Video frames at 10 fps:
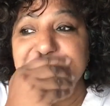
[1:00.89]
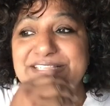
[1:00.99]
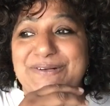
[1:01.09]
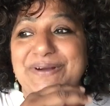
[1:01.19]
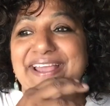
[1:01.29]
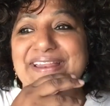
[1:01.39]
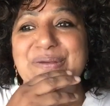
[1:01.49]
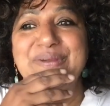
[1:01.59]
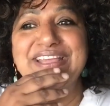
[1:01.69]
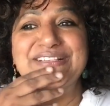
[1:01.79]
So
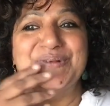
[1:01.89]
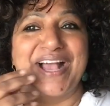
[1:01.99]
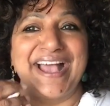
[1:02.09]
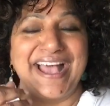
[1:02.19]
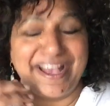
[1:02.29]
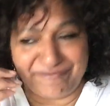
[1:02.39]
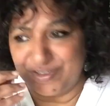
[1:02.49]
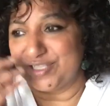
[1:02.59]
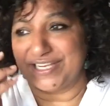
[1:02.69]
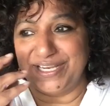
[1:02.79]
anyway, so I have
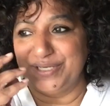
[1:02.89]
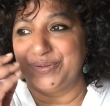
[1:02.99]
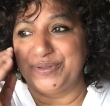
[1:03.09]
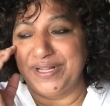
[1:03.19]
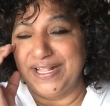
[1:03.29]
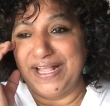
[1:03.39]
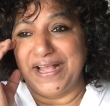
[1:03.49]
to tell you,